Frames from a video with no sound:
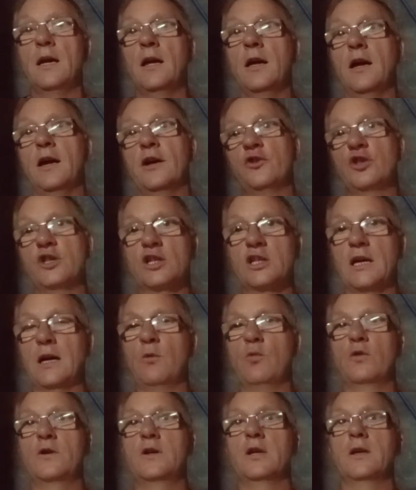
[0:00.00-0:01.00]
and she
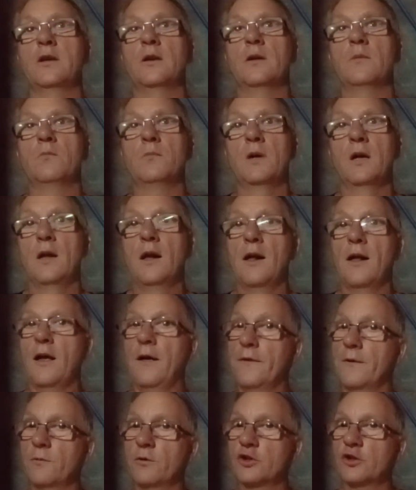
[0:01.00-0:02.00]
shouted them,
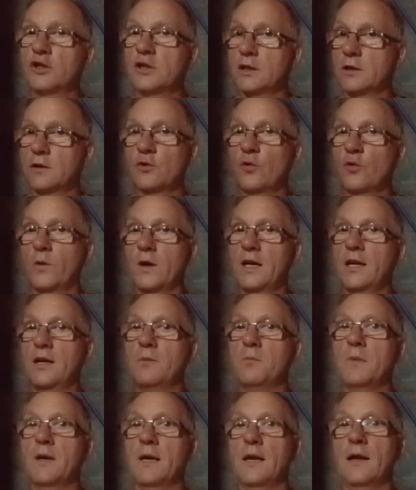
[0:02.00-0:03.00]
and they were still going
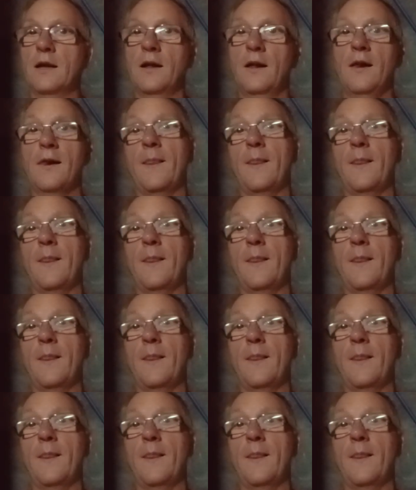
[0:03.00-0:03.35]
at me,